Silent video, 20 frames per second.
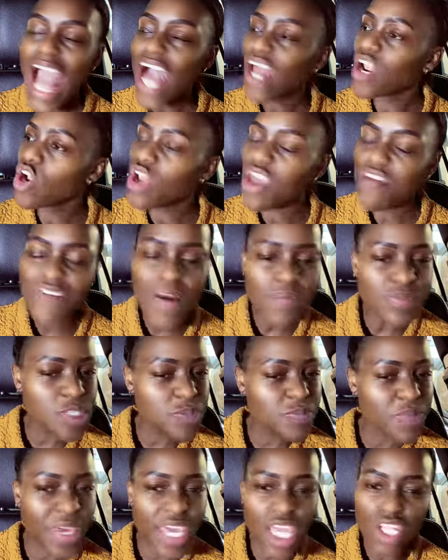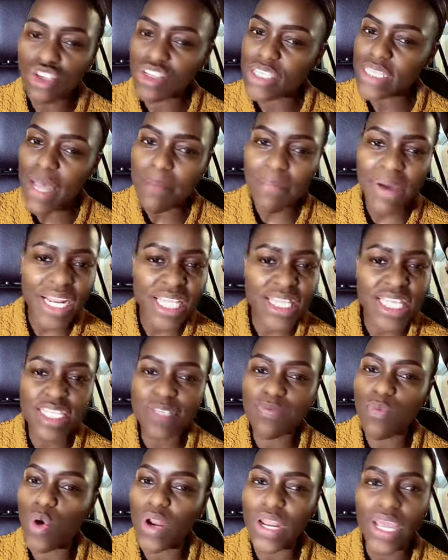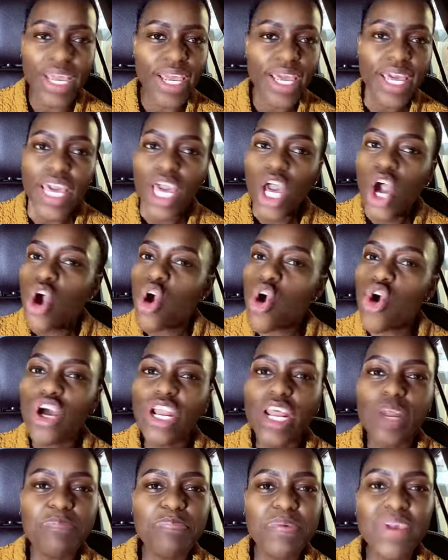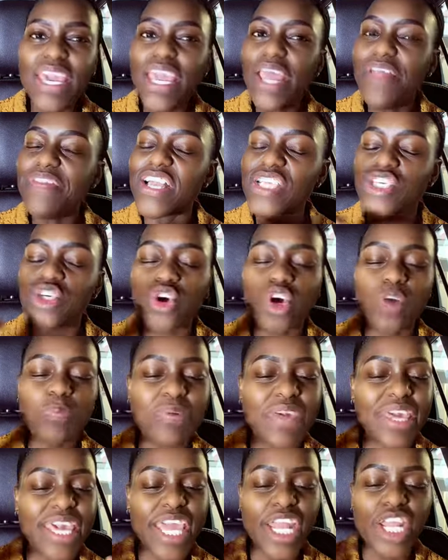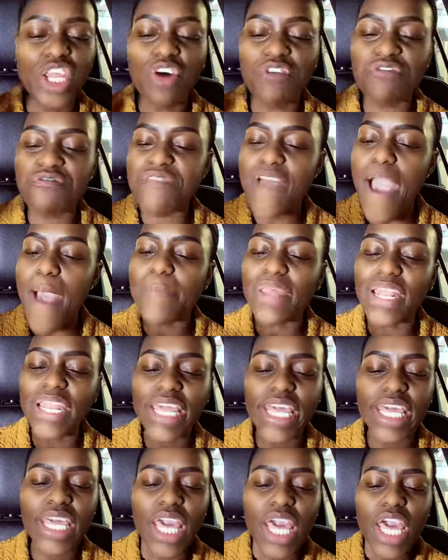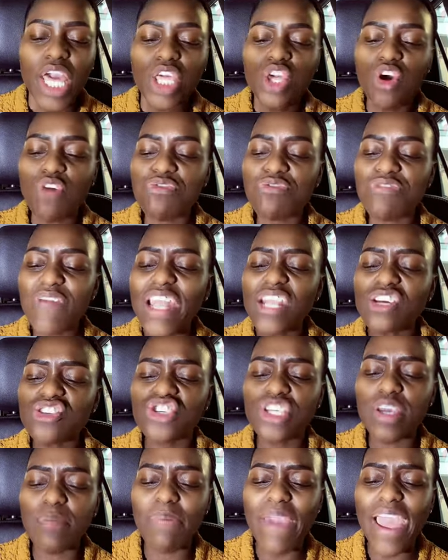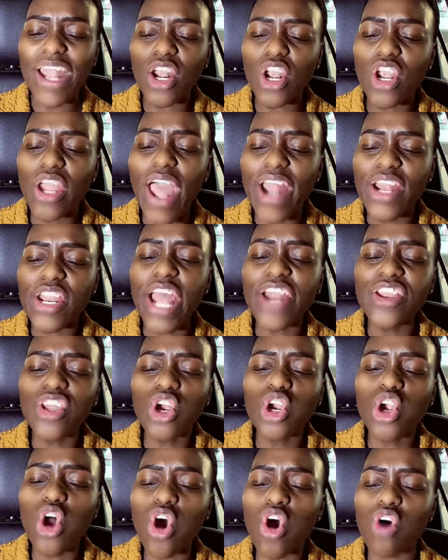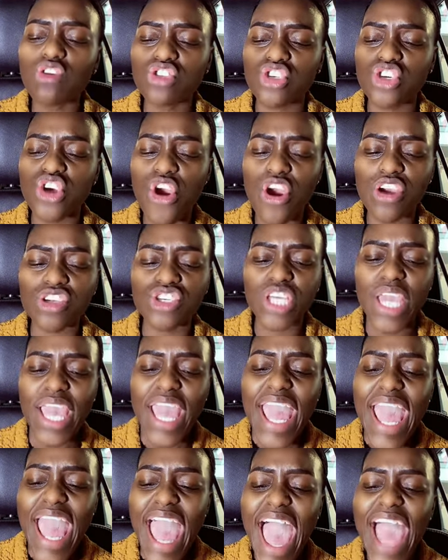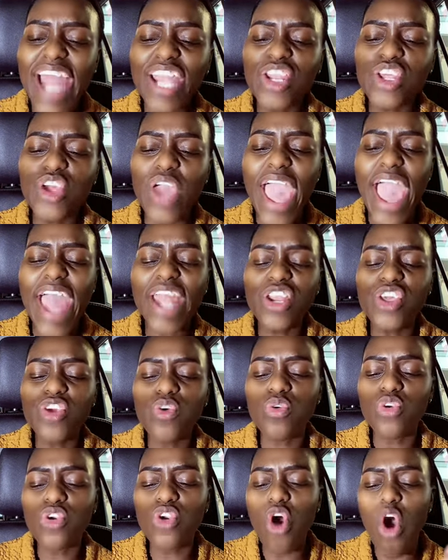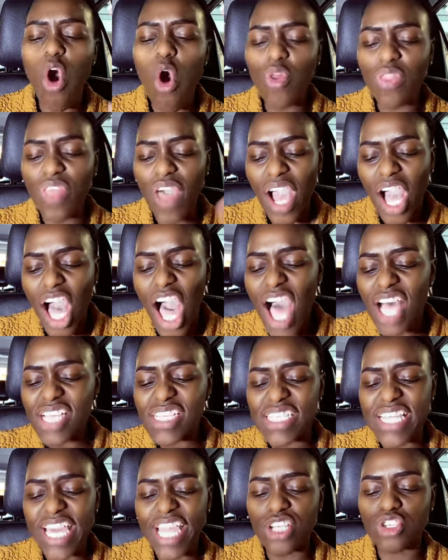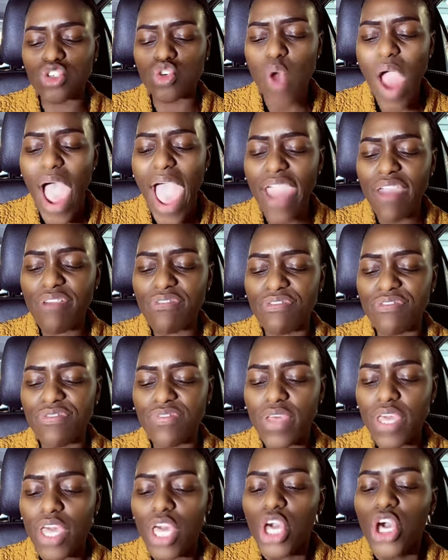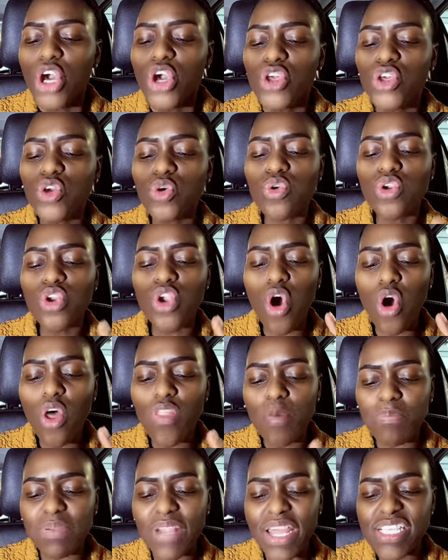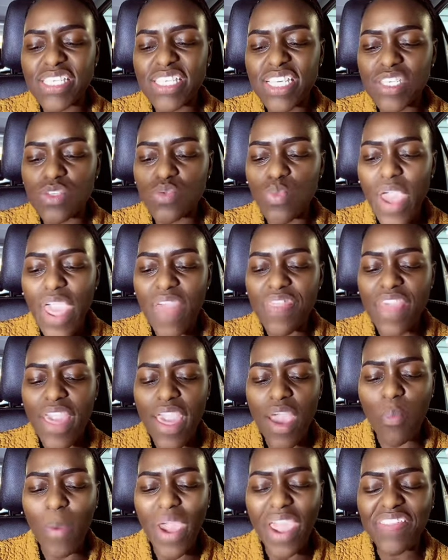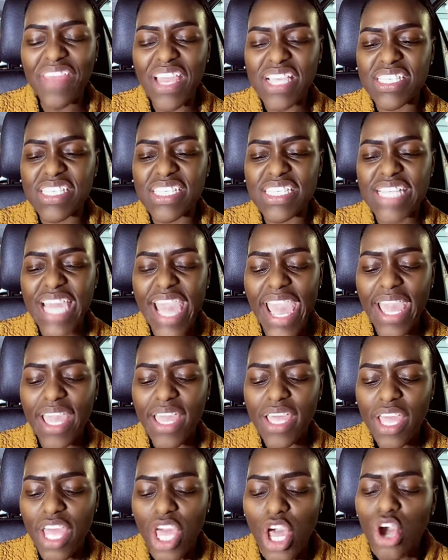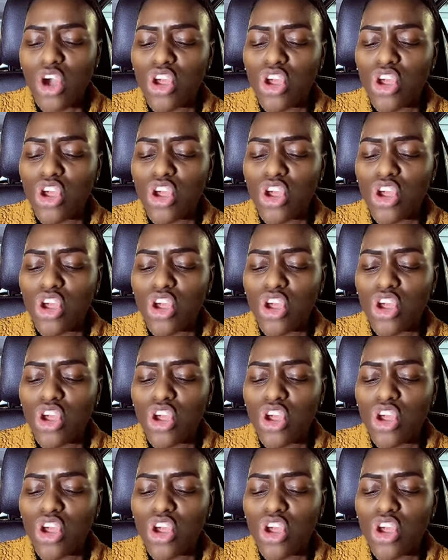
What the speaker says: I don't know if I'm speaking to somebody this morning. Could it be that you could be in your family, your fellowship, at your local church, and you know the cars they drive? You know the places where they stay?